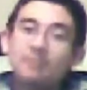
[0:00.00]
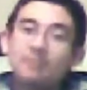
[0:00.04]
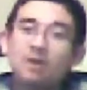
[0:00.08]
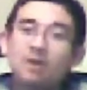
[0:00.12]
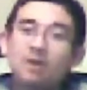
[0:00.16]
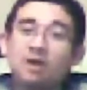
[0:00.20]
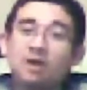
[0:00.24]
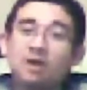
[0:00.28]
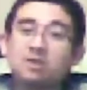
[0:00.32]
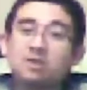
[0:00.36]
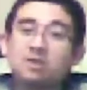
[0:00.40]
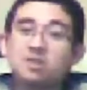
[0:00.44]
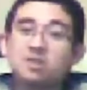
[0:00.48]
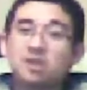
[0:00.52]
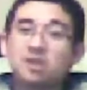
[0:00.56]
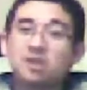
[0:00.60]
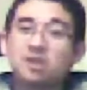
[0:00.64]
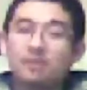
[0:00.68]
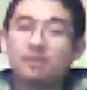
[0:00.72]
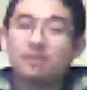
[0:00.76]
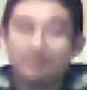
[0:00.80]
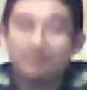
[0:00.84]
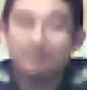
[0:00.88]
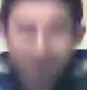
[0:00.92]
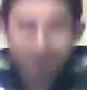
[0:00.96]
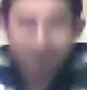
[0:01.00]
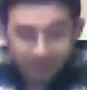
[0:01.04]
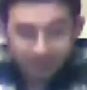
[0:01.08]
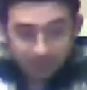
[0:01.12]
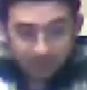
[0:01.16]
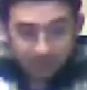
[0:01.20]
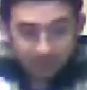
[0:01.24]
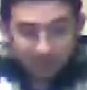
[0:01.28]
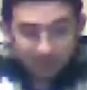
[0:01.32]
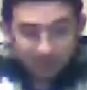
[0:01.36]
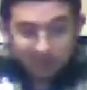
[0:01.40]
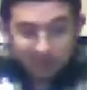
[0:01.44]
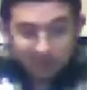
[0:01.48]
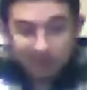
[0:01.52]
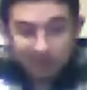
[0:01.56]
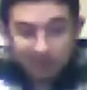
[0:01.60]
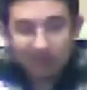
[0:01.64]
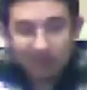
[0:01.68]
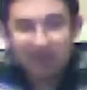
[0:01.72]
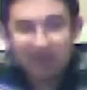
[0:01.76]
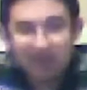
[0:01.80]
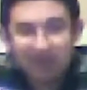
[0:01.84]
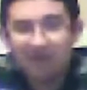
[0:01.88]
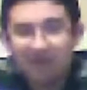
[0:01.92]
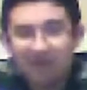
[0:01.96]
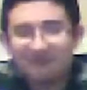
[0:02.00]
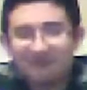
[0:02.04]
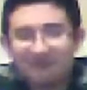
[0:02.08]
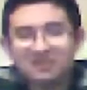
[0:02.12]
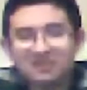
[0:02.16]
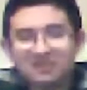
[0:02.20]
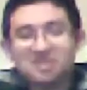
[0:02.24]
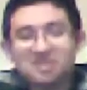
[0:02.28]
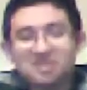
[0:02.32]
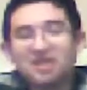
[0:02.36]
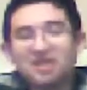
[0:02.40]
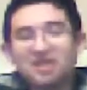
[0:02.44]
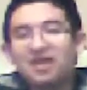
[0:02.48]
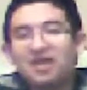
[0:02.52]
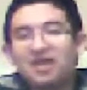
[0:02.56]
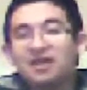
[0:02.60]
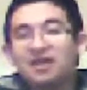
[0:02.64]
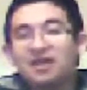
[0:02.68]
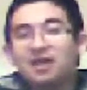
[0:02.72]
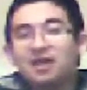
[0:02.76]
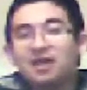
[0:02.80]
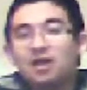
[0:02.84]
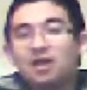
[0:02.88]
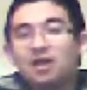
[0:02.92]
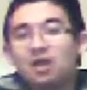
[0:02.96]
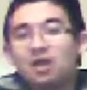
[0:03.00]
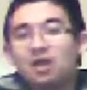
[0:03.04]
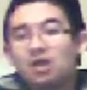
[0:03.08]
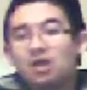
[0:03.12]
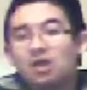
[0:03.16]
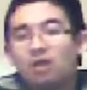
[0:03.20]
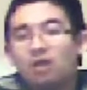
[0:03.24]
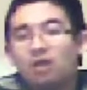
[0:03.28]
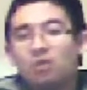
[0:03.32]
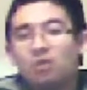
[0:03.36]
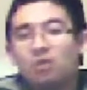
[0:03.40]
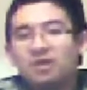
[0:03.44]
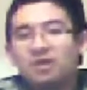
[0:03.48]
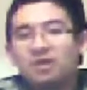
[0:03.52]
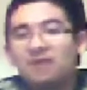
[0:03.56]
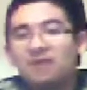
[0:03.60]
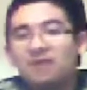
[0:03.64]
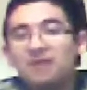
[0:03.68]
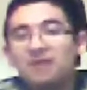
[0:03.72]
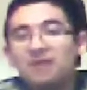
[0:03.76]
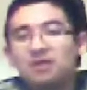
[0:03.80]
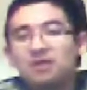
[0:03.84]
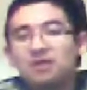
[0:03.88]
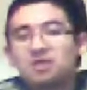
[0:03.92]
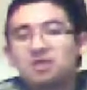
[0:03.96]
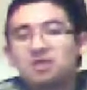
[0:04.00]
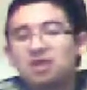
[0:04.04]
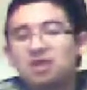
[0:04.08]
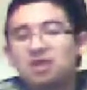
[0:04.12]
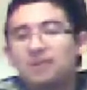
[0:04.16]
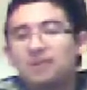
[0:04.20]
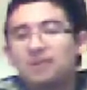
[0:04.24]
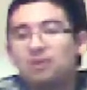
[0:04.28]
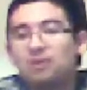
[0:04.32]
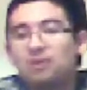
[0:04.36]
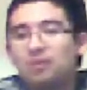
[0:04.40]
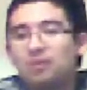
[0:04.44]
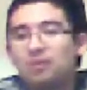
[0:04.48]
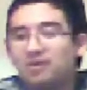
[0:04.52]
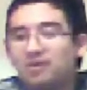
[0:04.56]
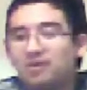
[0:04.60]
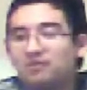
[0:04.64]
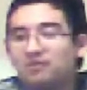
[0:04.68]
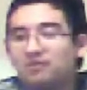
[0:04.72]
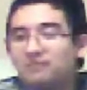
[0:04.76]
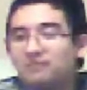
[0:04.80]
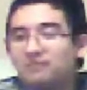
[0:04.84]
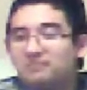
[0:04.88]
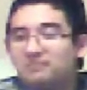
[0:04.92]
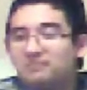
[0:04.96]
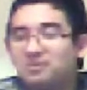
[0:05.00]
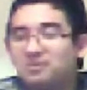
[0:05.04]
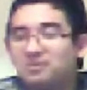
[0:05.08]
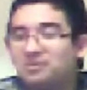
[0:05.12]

But you know, I love to see like what they'd be able to come up with,